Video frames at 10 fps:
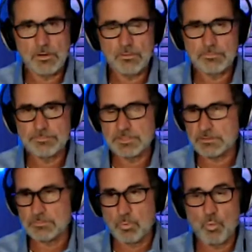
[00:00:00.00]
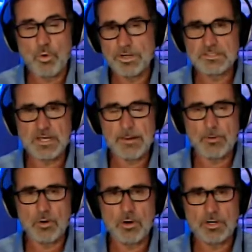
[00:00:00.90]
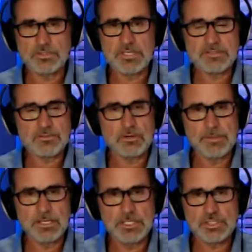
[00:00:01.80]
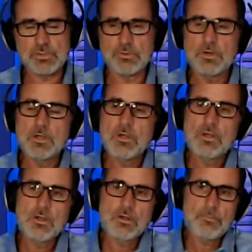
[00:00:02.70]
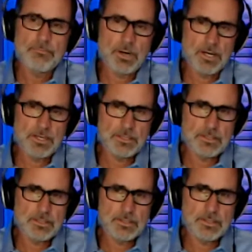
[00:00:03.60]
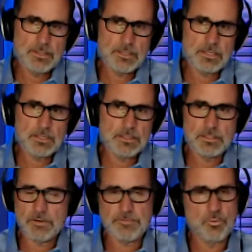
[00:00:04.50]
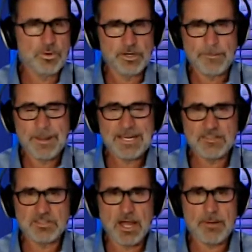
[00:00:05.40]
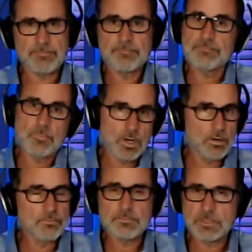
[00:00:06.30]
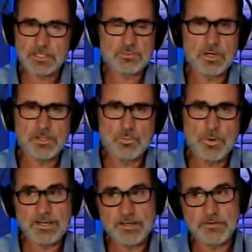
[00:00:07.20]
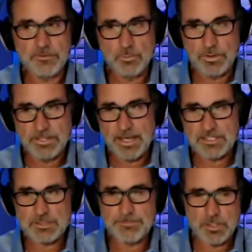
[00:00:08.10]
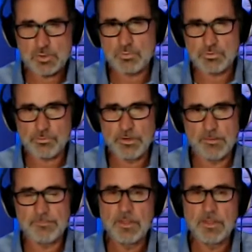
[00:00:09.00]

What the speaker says: just wanted cyber orange, that's going to be an issue. But, if you wanted a painted top, well, guess what? You waited. If you wanted that special trim,